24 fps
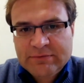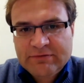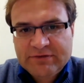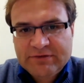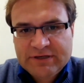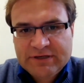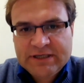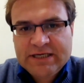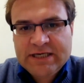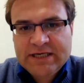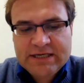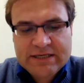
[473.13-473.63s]

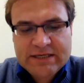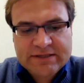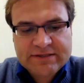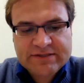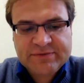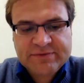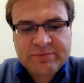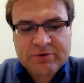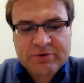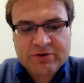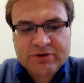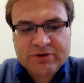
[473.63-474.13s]
some of the
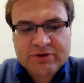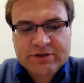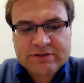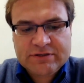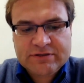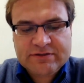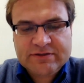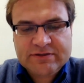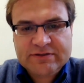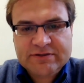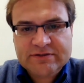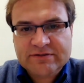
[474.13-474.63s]
key
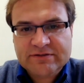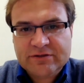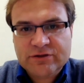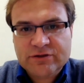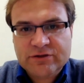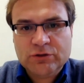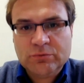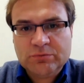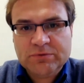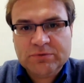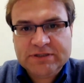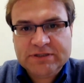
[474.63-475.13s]

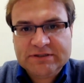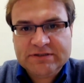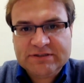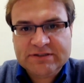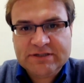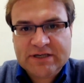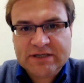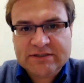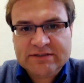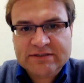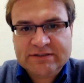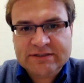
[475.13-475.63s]
experiences that you'll be
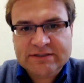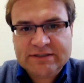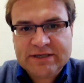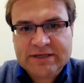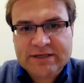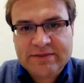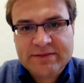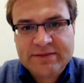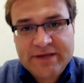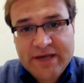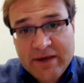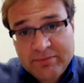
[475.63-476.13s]

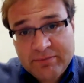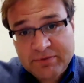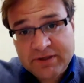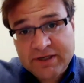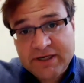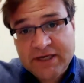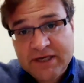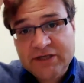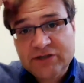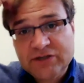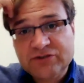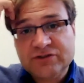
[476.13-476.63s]
discussing in the
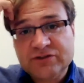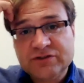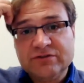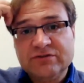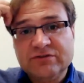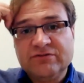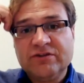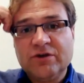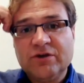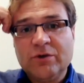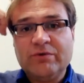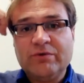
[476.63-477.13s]

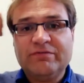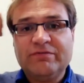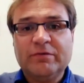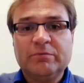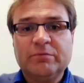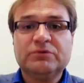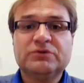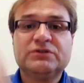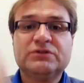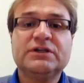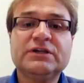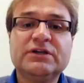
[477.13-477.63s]
application. So
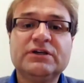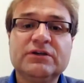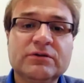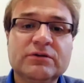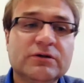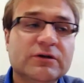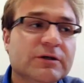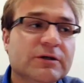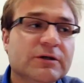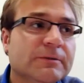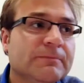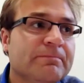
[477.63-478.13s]
if a
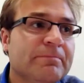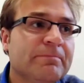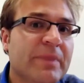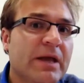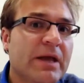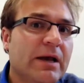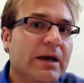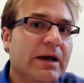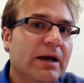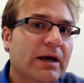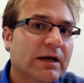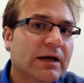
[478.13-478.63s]
particular
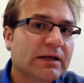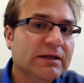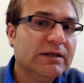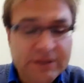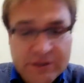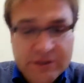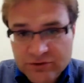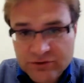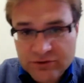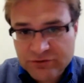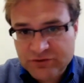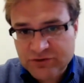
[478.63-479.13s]

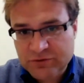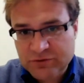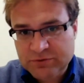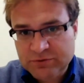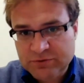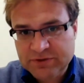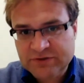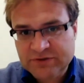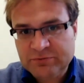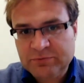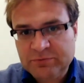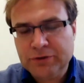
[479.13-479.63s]

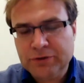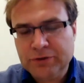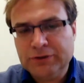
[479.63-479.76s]
leadership